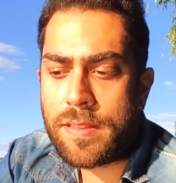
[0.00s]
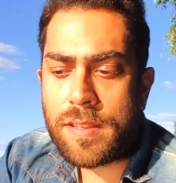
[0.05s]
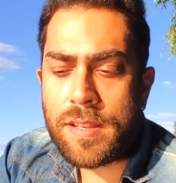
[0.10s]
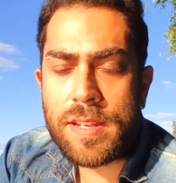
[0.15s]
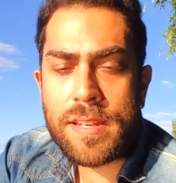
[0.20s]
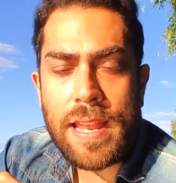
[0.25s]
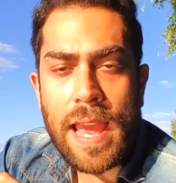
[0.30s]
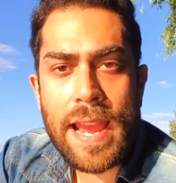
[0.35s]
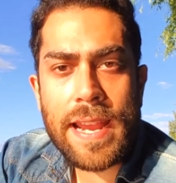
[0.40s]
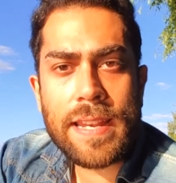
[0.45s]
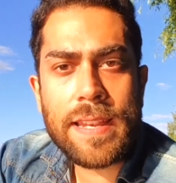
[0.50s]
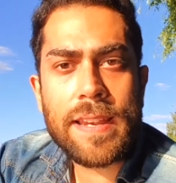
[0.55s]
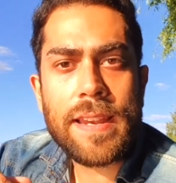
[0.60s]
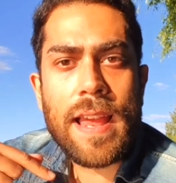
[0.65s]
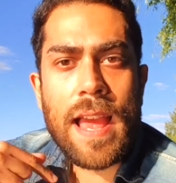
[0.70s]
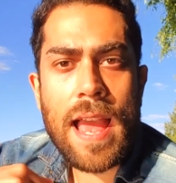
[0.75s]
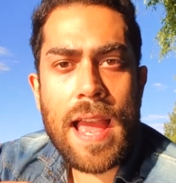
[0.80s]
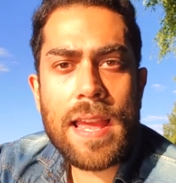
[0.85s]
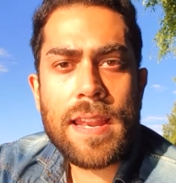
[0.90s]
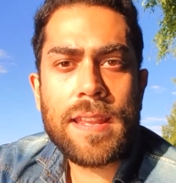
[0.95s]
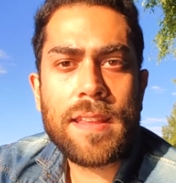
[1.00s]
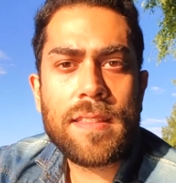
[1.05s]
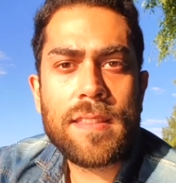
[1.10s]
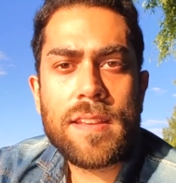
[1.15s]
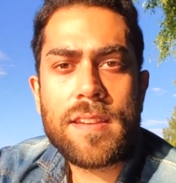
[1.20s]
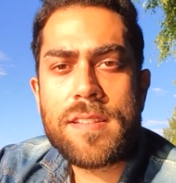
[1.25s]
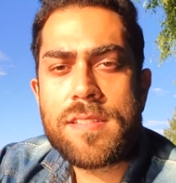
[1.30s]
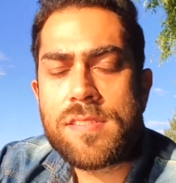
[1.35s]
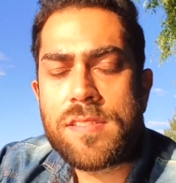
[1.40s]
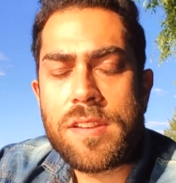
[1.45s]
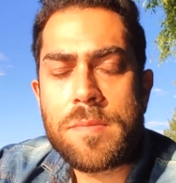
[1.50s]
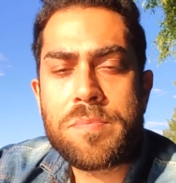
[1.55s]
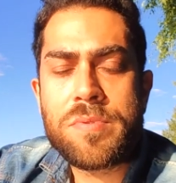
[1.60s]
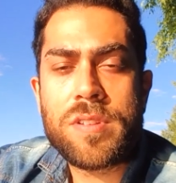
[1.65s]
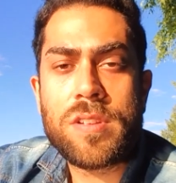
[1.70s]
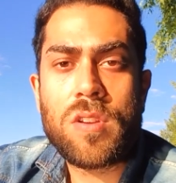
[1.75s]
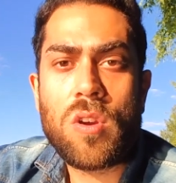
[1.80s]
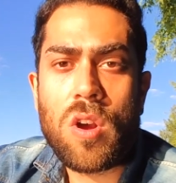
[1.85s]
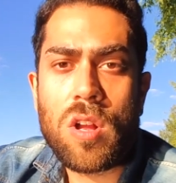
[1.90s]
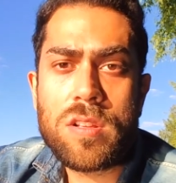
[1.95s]
the title and in the
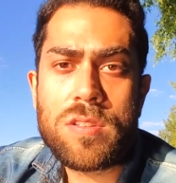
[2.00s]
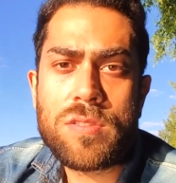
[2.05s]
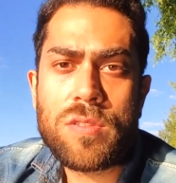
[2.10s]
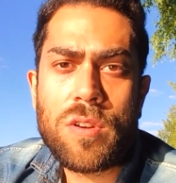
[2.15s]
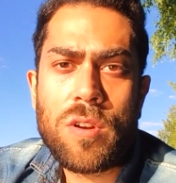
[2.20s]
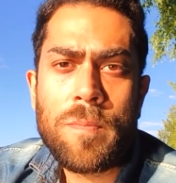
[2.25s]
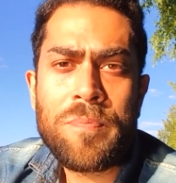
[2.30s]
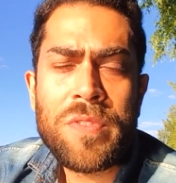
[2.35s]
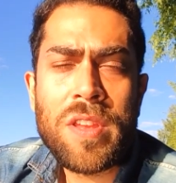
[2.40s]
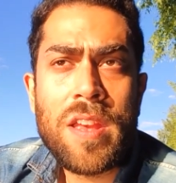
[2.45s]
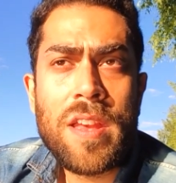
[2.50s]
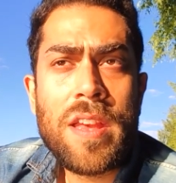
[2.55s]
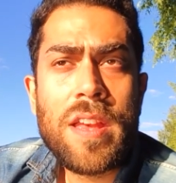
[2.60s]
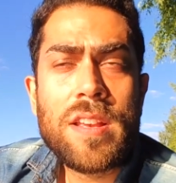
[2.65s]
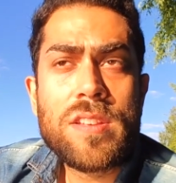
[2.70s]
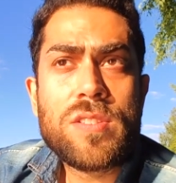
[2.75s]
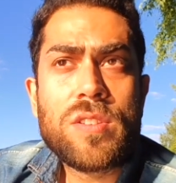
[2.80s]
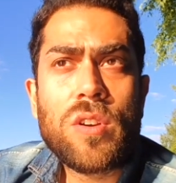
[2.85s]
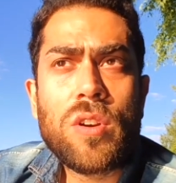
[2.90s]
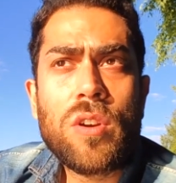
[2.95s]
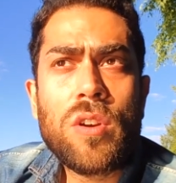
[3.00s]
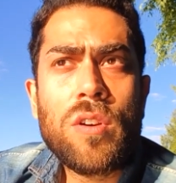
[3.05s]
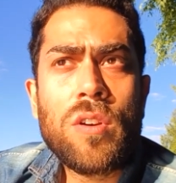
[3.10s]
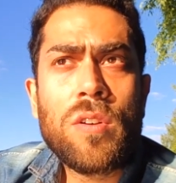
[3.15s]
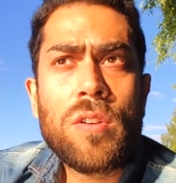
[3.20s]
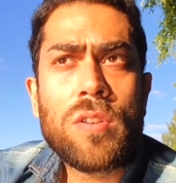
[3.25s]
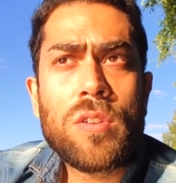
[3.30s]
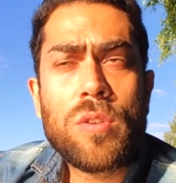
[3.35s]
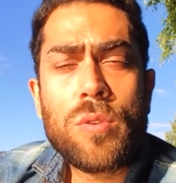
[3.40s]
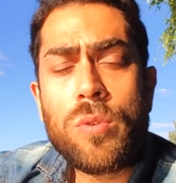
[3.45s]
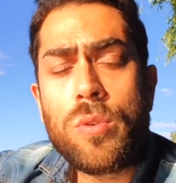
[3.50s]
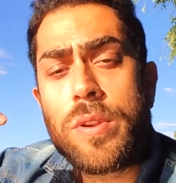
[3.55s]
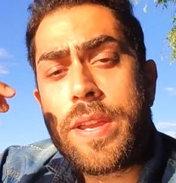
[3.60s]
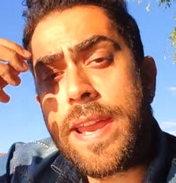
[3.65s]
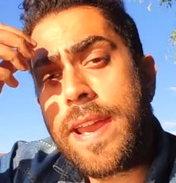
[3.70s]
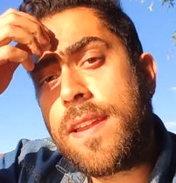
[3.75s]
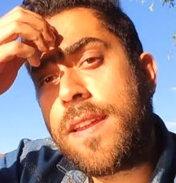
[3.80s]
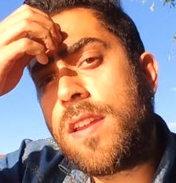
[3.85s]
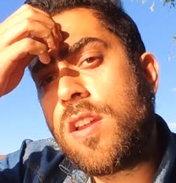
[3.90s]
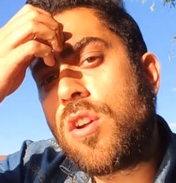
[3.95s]
description also. So to
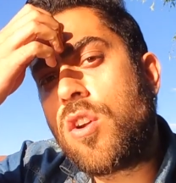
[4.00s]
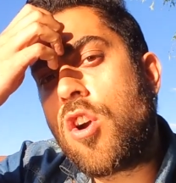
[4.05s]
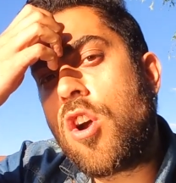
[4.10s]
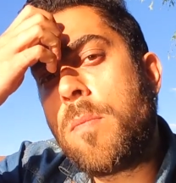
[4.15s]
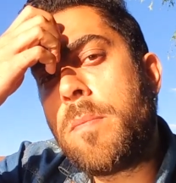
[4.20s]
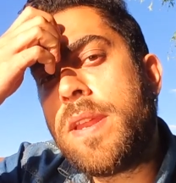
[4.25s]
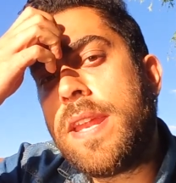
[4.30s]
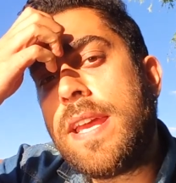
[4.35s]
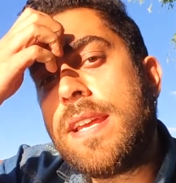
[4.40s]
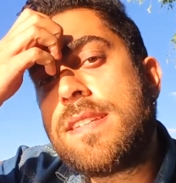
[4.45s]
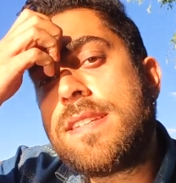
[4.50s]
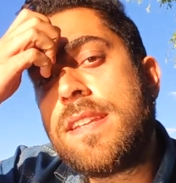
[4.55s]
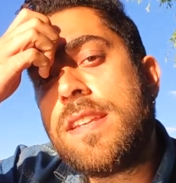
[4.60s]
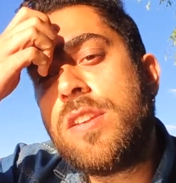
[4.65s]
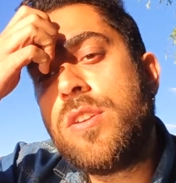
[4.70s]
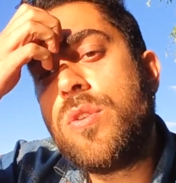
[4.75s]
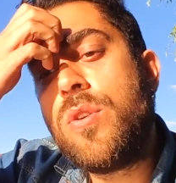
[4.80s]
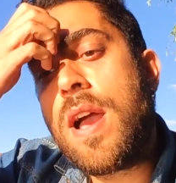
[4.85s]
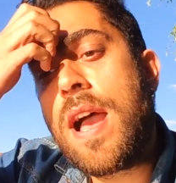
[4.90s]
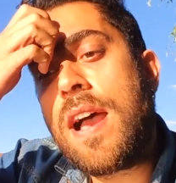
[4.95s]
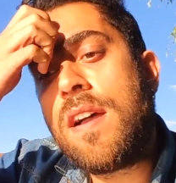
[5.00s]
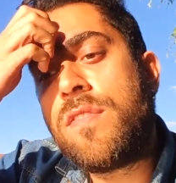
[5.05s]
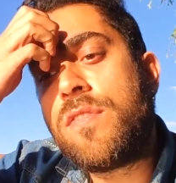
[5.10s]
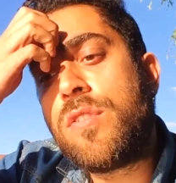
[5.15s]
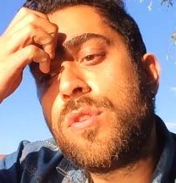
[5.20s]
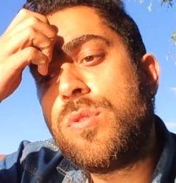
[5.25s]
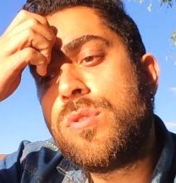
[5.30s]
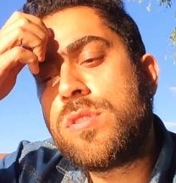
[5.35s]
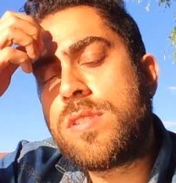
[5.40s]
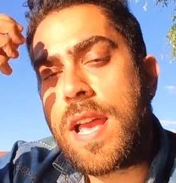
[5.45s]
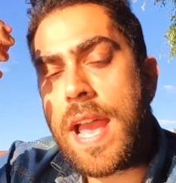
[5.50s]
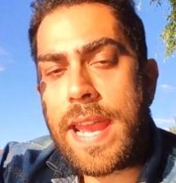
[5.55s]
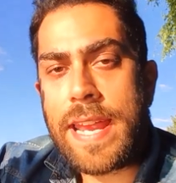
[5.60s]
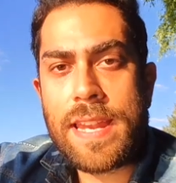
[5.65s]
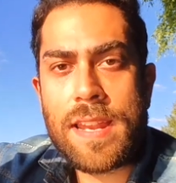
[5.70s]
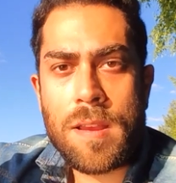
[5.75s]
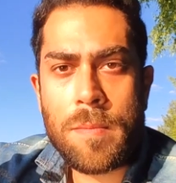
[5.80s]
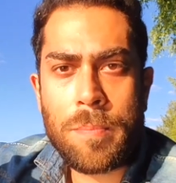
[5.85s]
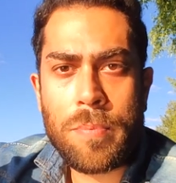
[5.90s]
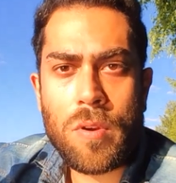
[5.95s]
get an accommodation, you have to
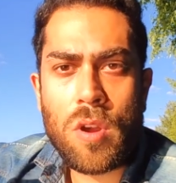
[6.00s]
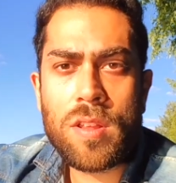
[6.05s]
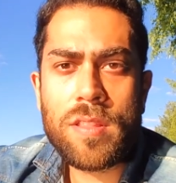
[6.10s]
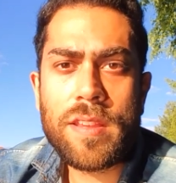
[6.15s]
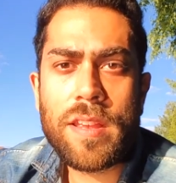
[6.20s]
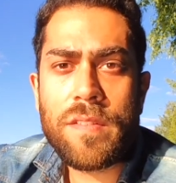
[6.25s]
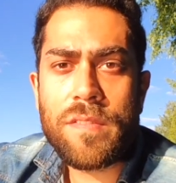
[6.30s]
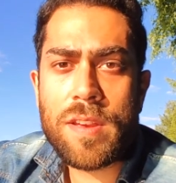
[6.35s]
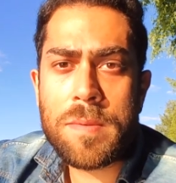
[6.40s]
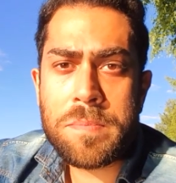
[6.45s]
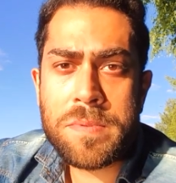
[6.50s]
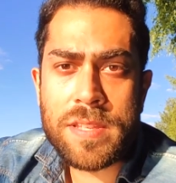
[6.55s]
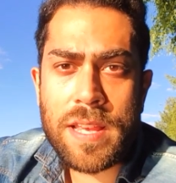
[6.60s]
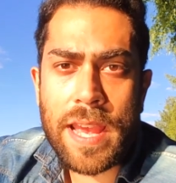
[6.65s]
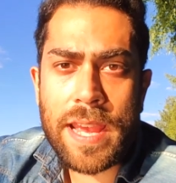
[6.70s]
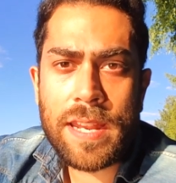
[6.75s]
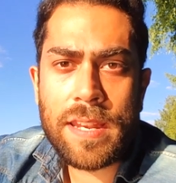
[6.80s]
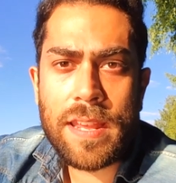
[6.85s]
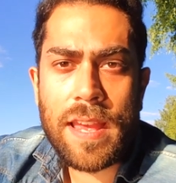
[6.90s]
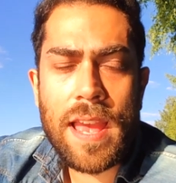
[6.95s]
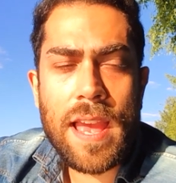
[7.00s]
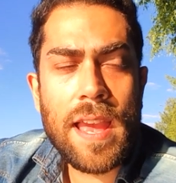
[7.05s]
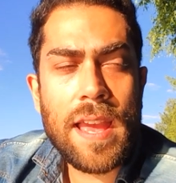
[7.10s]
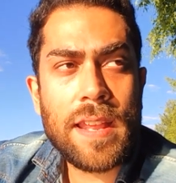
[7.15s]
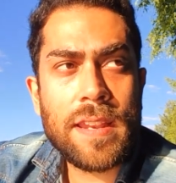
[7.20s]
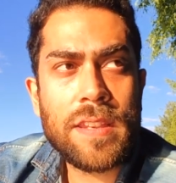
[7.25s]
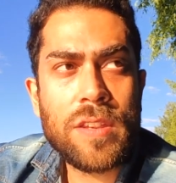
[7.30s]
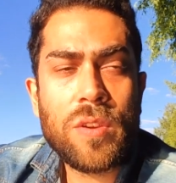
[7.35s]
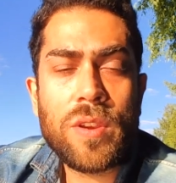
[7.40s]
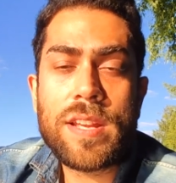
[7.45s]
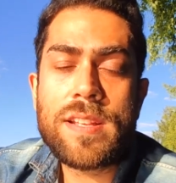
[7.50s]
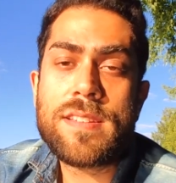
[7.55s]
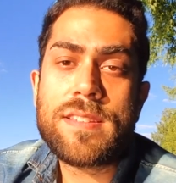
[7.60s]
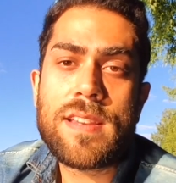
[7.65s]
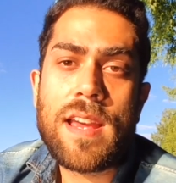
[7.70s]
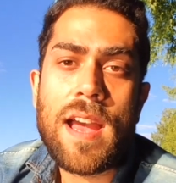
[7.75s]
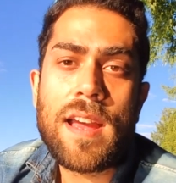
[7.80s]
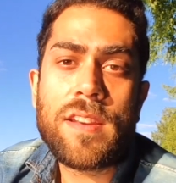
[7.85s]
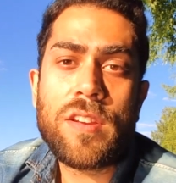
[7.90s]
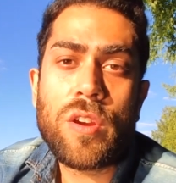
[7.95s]
sign up on their website and you can
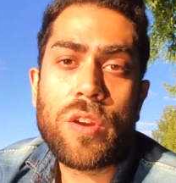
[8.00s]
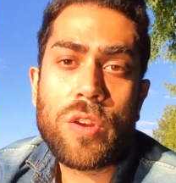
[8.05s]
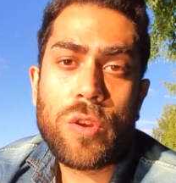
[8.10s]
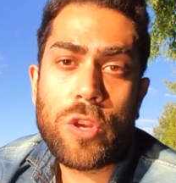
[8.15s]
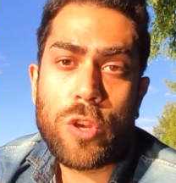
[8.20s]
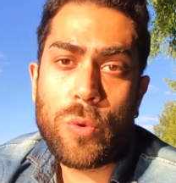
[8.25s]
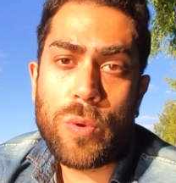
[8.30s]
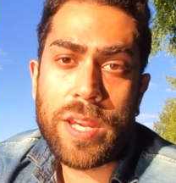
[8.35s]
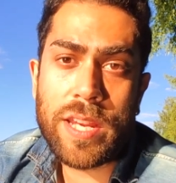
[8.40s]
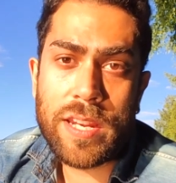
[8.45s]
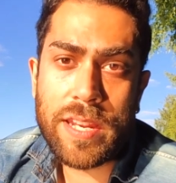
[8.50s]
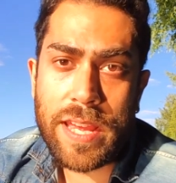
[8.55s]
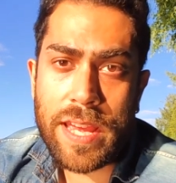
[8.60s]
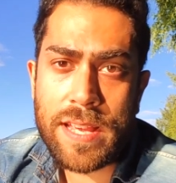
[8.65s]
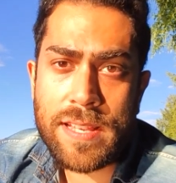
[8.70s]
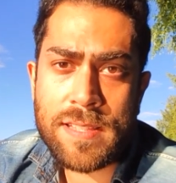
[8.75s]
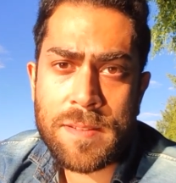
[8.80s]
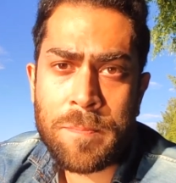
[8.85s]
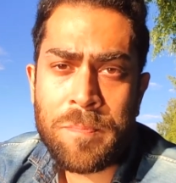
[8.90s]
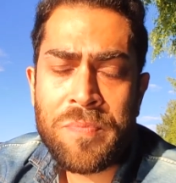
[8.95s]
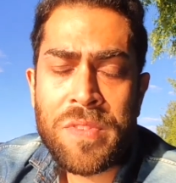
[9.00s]
start your queuing days.